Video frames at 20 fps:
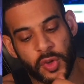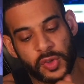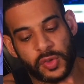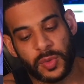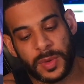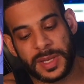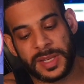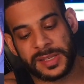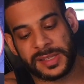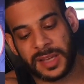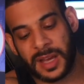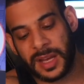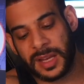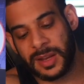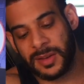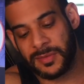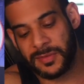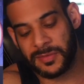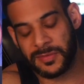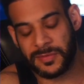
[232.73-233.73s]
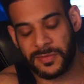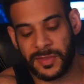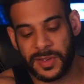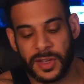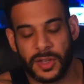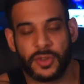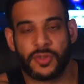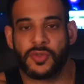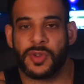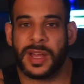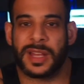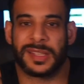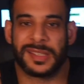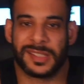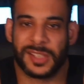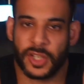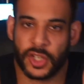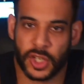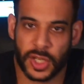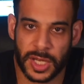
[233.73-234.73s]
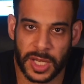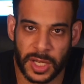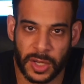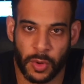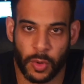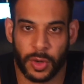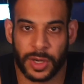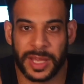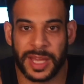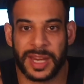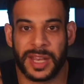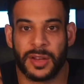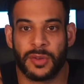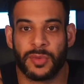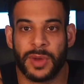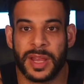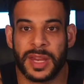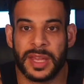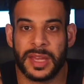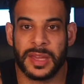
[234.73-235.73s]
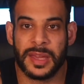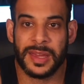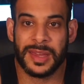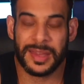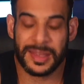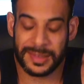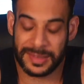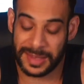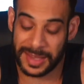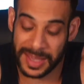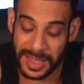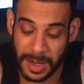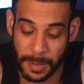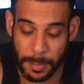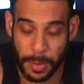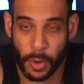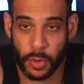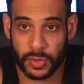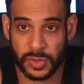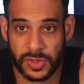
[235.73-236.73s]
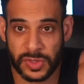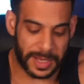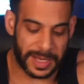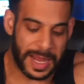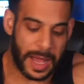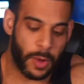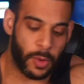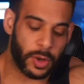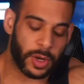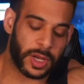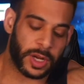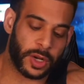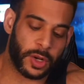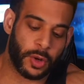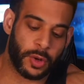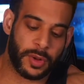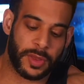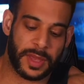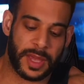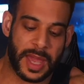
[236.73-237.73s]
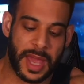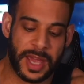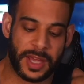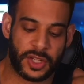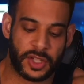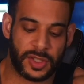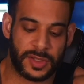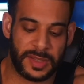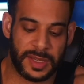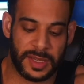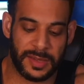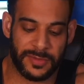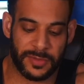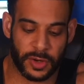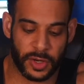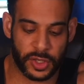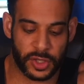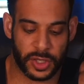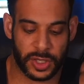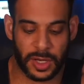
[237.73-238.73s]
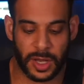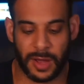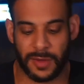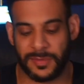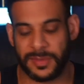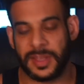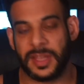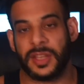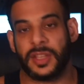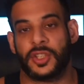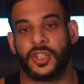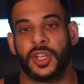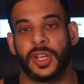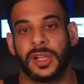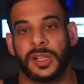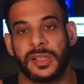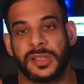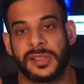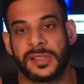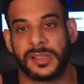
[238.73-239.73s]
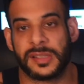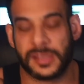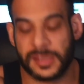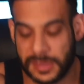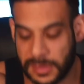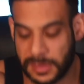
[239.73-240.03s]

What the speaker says: when he's kind of in transitioning or getting ready to hit a pose. Now we're gonna go to the HD version of the Jill's